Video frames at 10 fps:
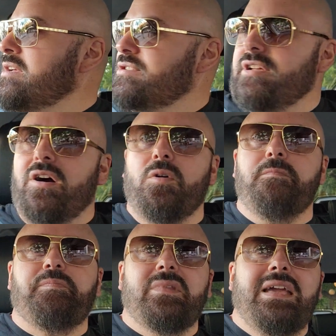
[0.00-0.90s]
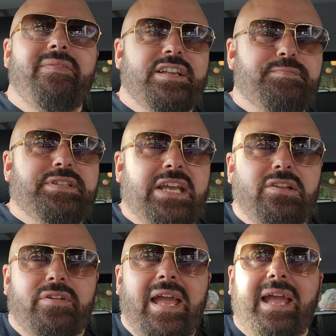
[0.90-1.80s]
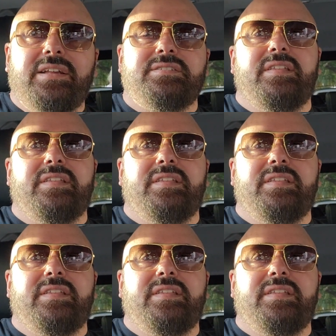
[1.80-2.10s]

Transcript: So in this particular case,